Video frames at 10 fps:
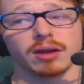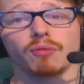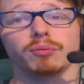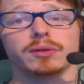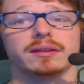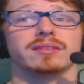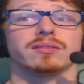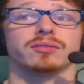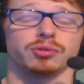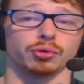hopefully at
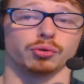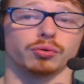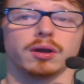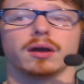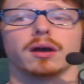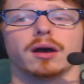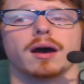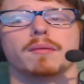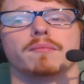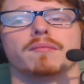least two
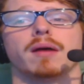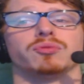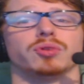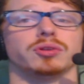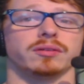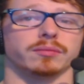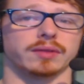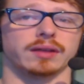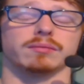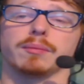um, i'm switching some
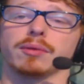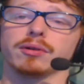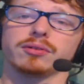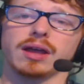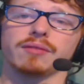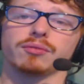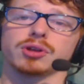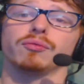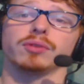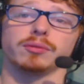things in my personal life which
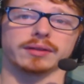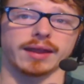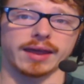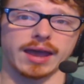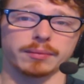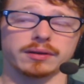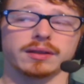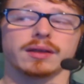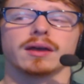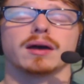hopefully will make that happen
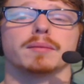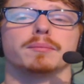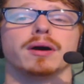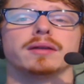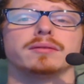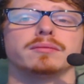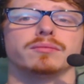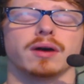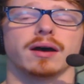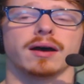but
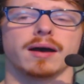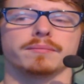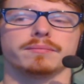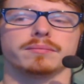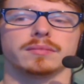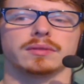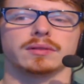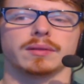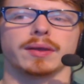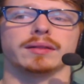um,
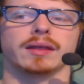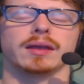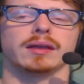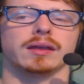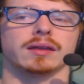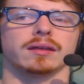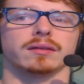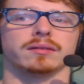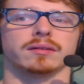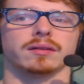the main thing
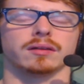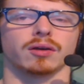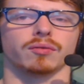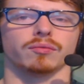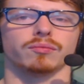is you know